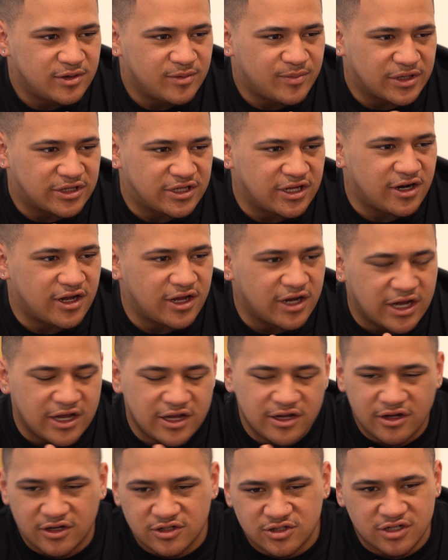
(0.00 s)
But they're like,
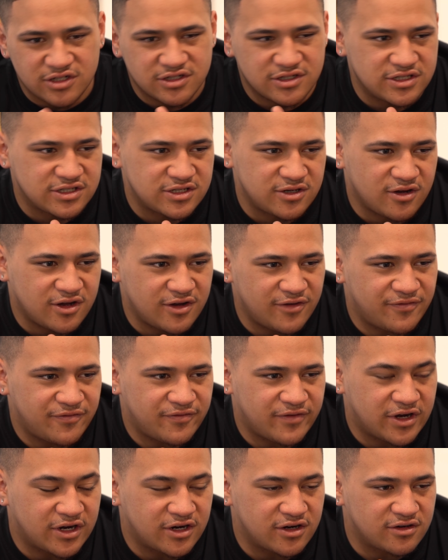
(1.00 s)
hey, I chose this life,
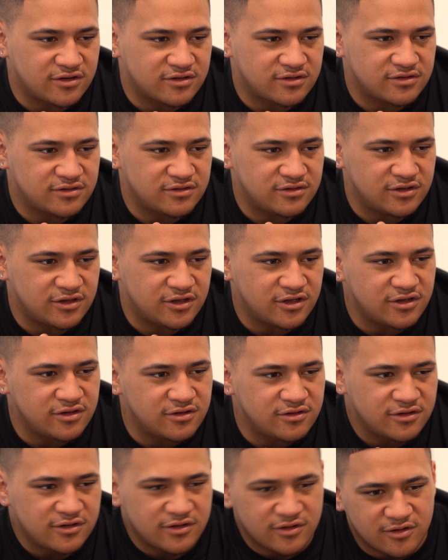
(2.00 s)
fuck. You know,
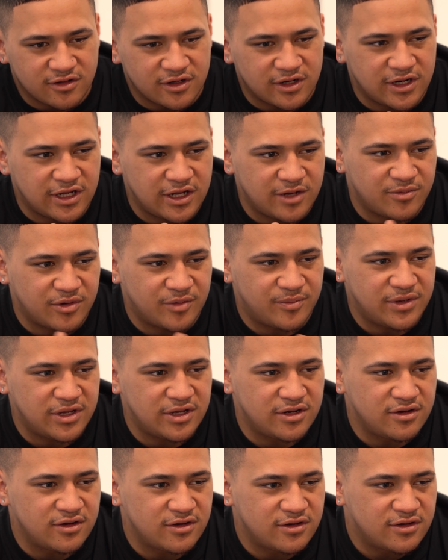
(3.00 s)
gotta lay in my
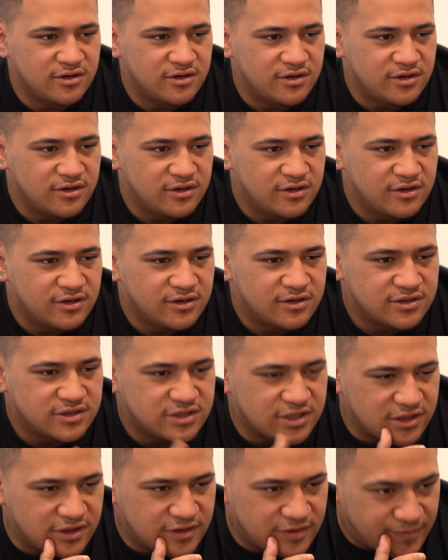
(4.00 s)
bed.
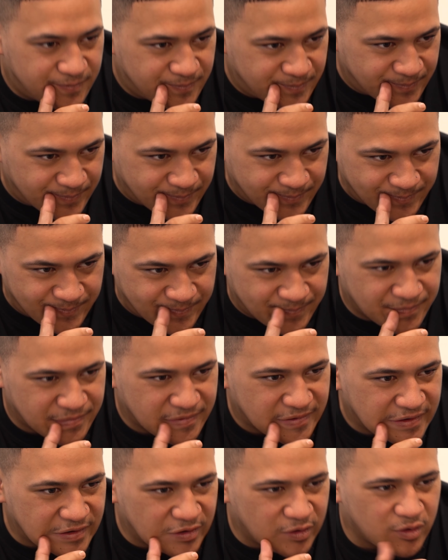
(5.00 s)
So,
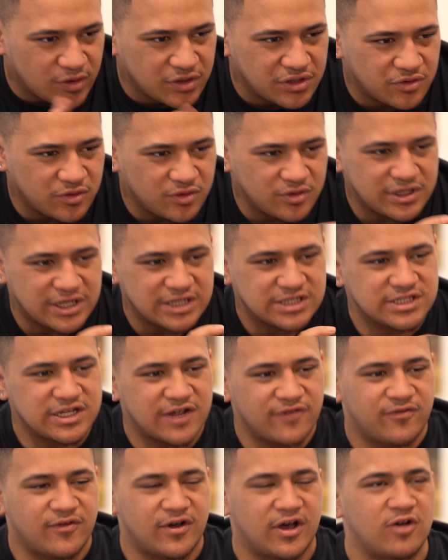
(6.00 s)
all that
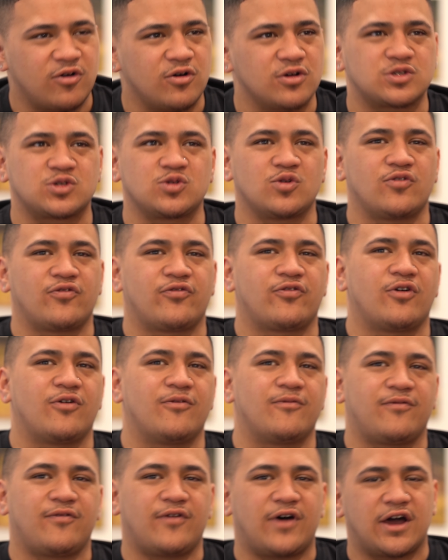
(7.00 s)
stuff I got taught
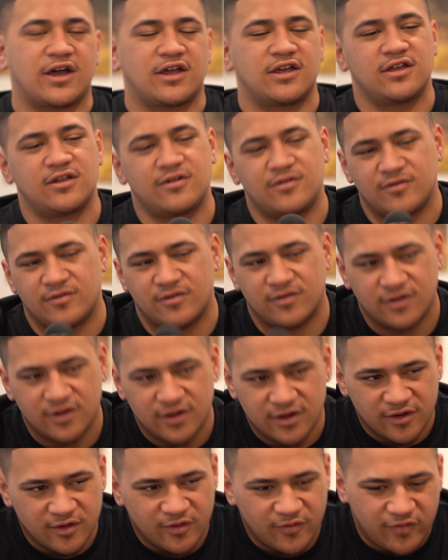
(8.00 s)
from fucking
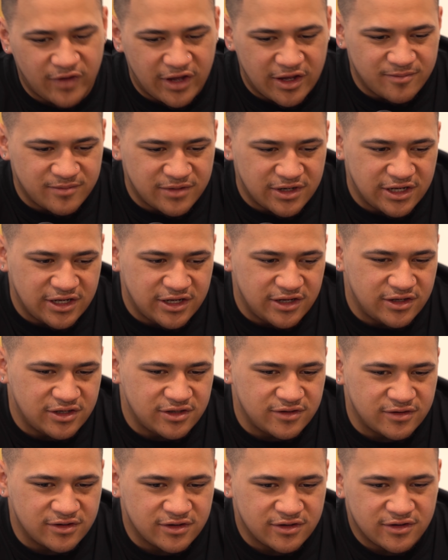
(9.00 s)

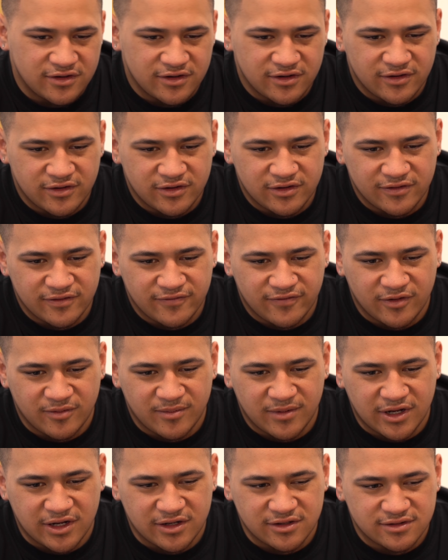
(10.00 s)
family,
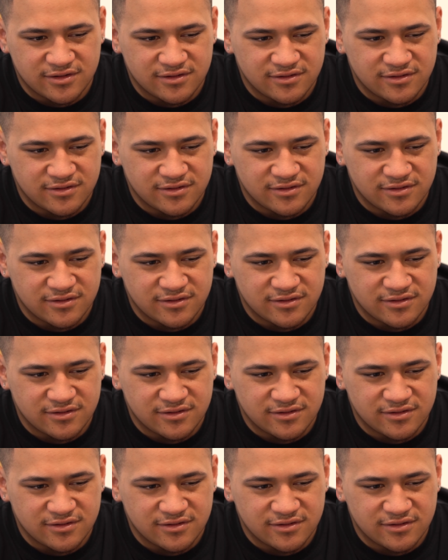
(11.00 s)
from like